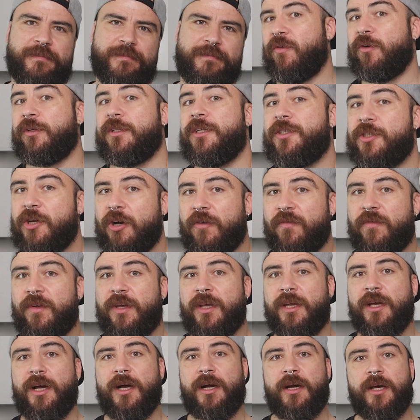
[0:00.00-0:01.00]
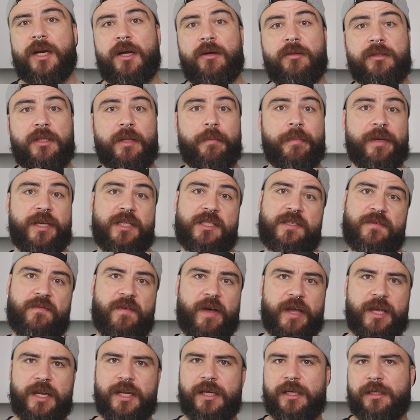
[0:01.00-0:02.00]
For this coffee, I ground the beans
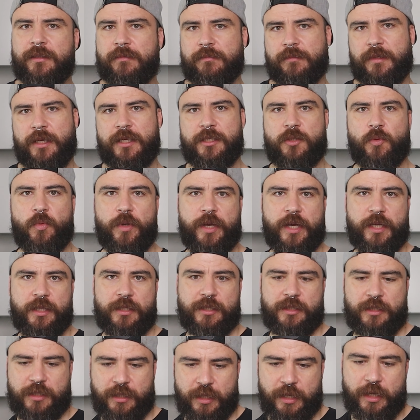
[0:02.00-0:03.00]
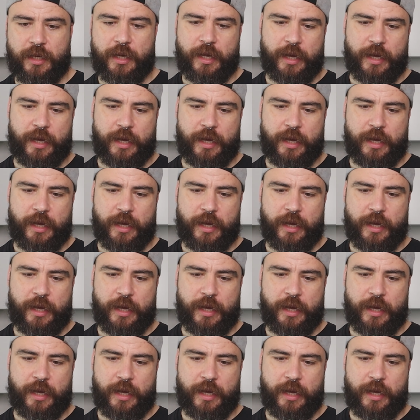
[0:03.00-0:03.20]
finer, as we can see